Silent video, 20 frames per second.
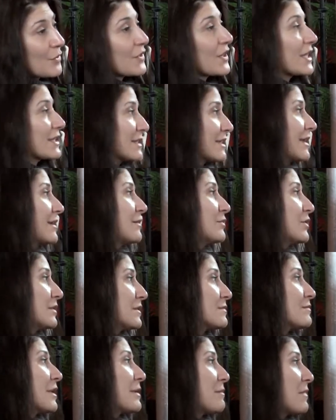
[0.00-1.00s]
remember that
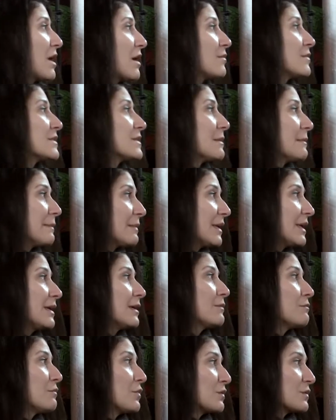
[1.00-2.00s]
day because my mom was a
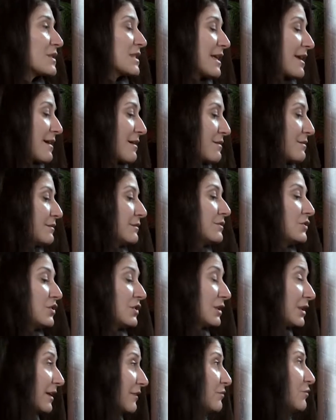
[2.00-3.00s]
big
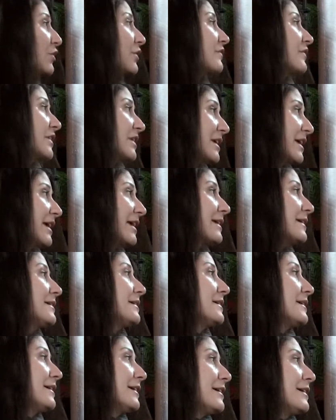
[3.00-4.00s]
Motown. She loved Marvin
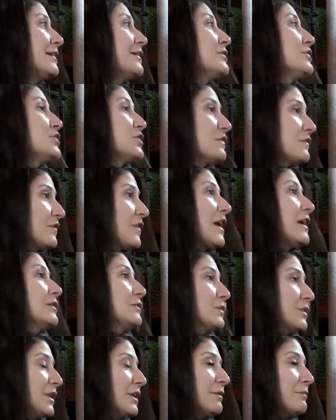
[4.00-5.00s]
Gaye. She
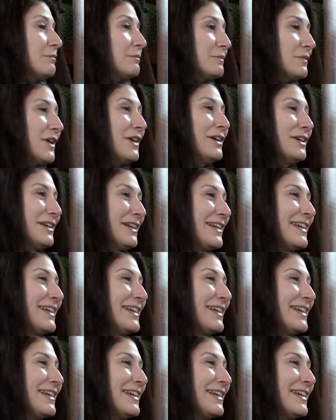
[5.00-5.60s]
followed him.